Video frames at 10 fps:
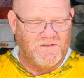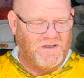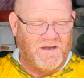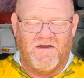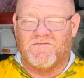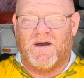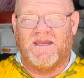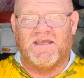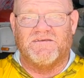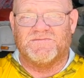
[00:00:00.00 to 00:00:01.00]

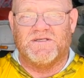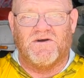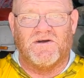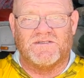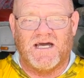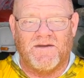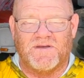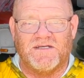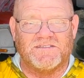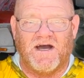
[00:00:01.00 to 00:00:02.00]
Everybody gives me a hard time
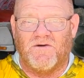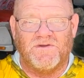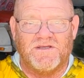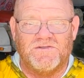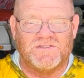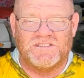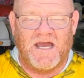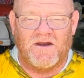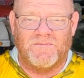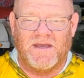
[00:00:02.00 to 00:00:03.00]
because I only use a
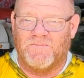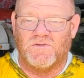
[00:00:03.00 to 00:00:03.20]
chatterbait.